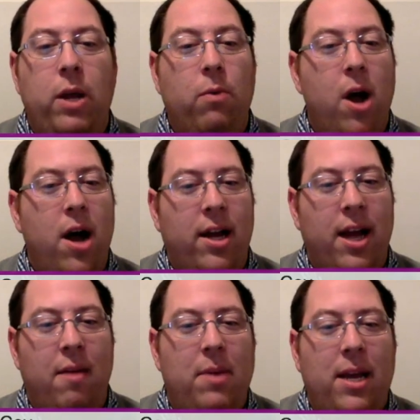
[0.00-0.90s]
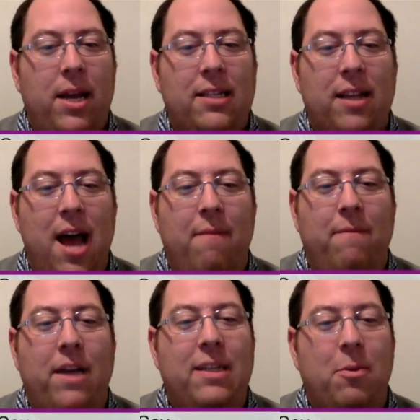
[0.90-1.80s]

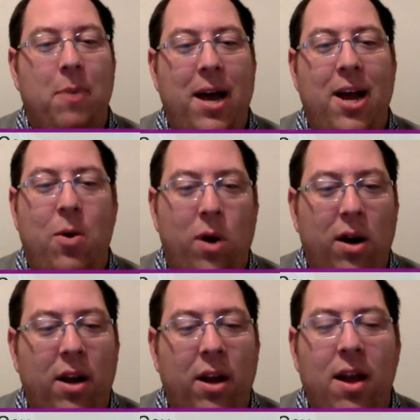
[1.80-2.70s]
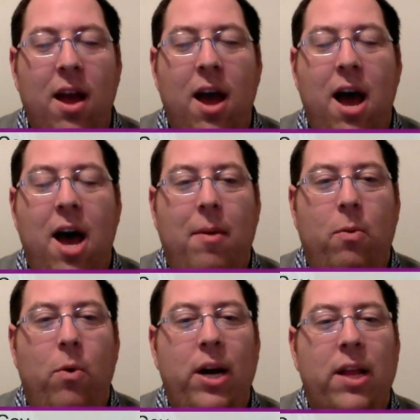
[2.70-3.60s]
werock@phi.org,
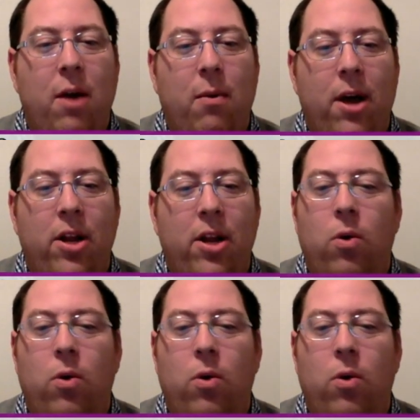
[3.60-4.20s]
and we'll get that routed.